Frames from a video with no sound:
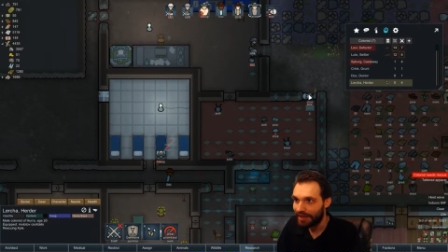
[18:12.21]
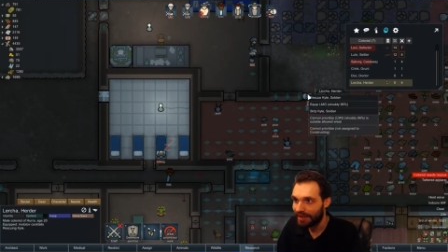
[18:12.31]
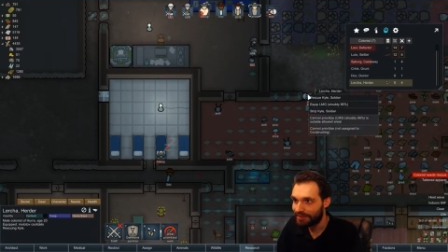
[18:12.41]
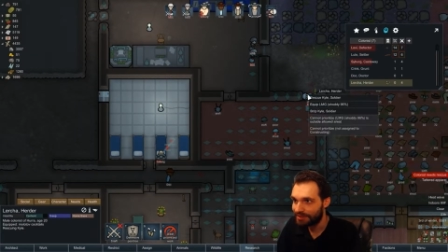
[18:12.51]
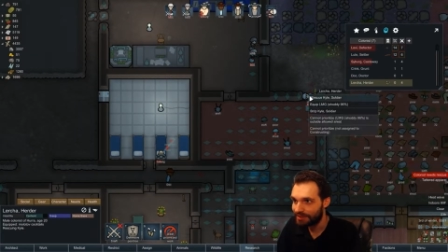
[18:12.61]

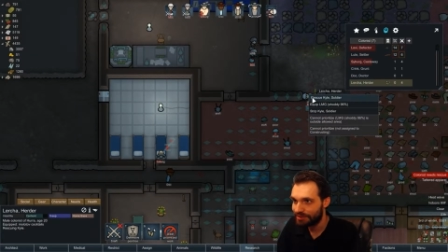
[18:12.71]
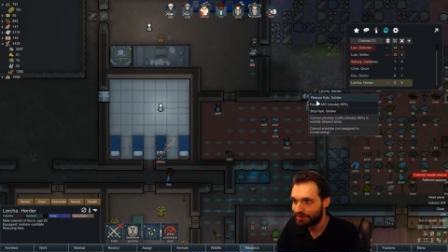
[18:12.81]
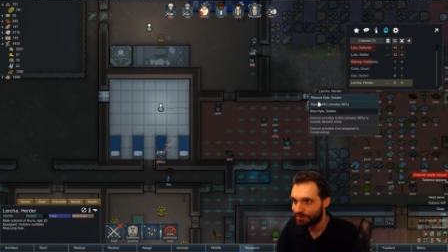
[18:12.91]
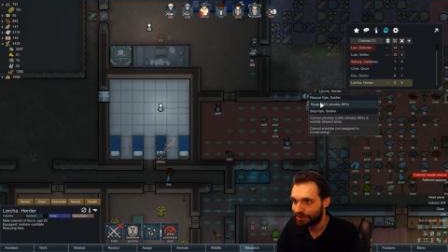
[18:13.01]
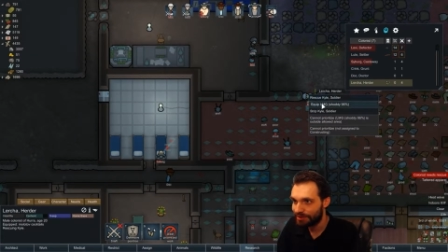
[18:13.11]
Actually,
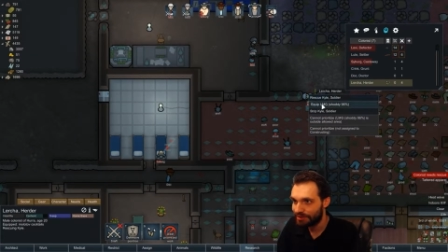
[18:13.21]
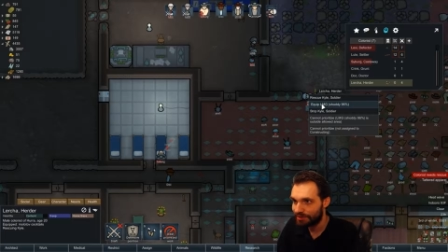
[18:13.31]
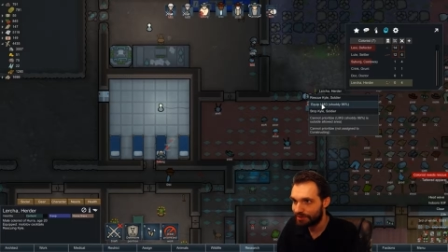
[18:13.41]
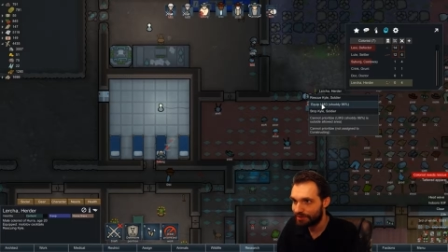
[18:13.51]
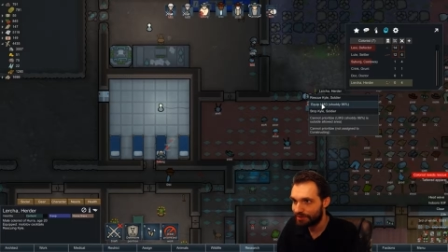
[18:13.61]
you know what?
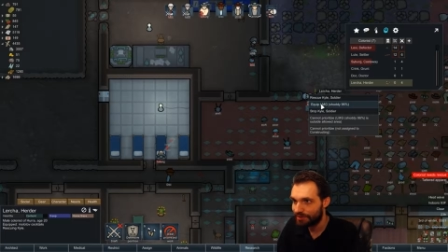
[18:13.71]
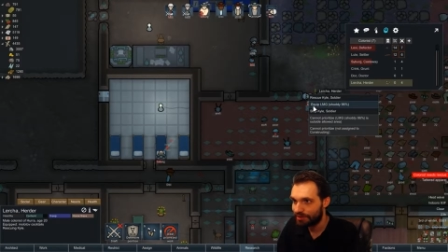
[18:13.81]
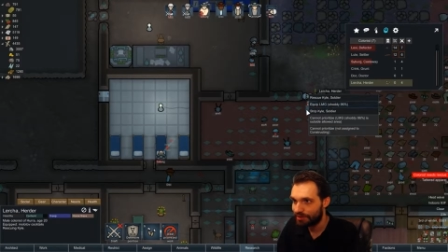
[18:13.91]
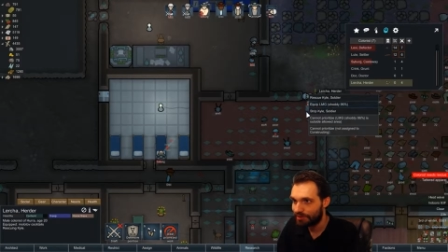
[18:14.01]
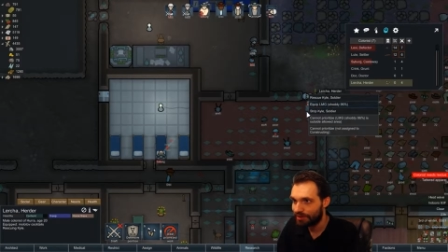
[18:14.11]

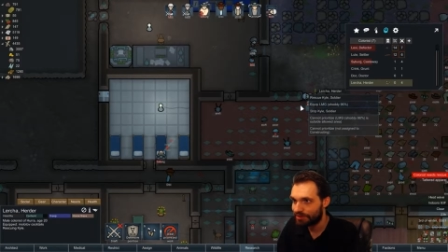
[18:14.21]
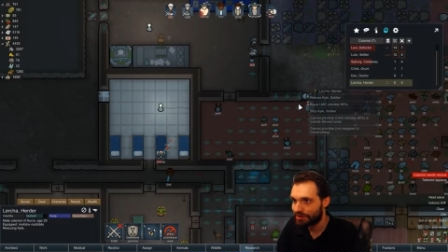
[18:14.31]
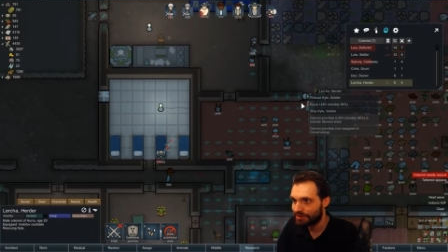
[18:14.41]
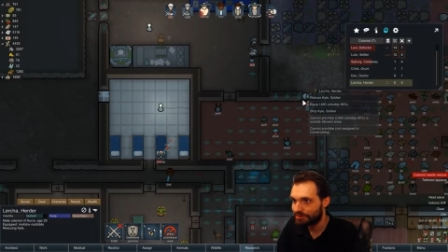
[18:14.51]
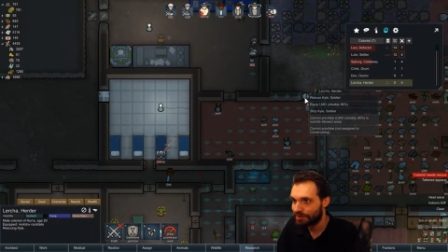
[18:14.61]
No,
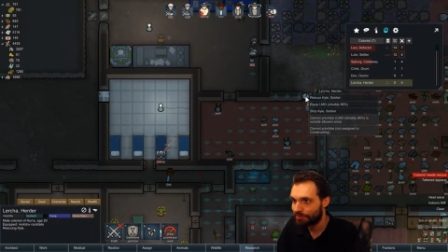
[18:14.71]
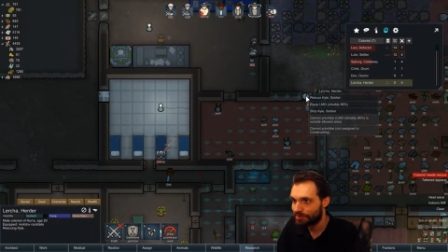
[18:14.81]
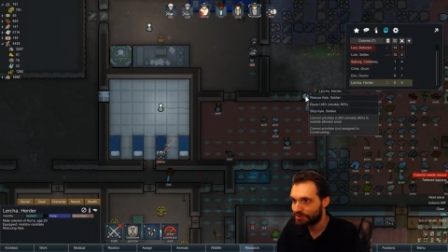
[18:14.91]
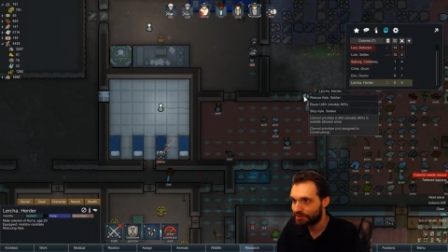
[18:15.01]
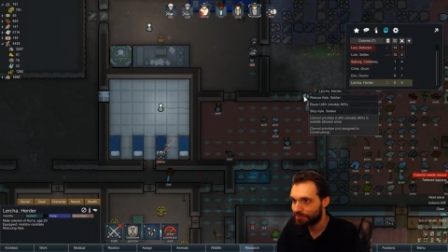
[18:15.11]
because strip
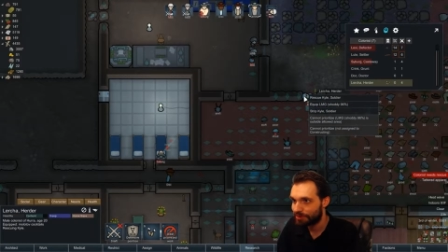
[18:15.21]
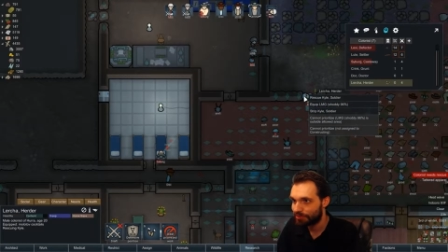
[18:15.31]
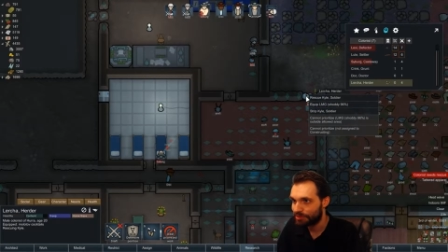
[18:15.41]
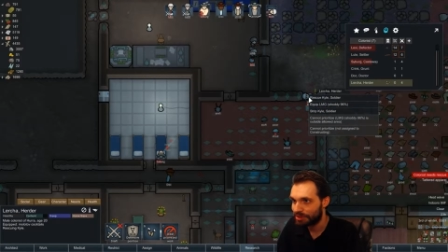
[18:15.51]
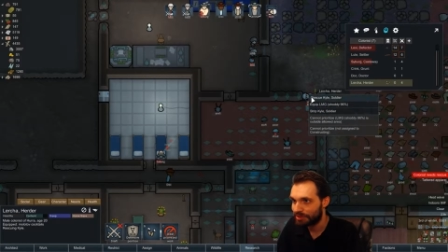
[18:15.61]
would strip
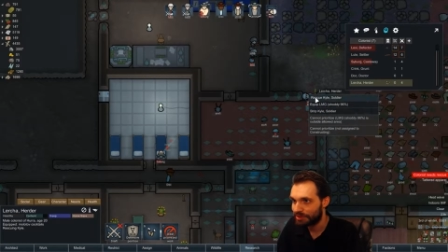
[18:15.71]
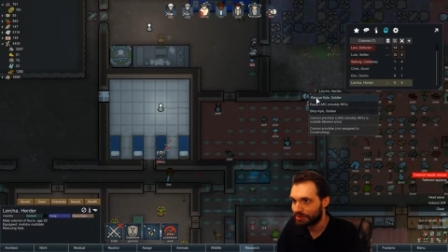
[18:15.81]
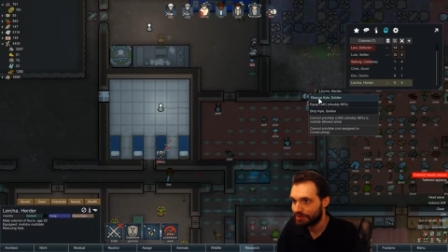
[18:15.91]
completely.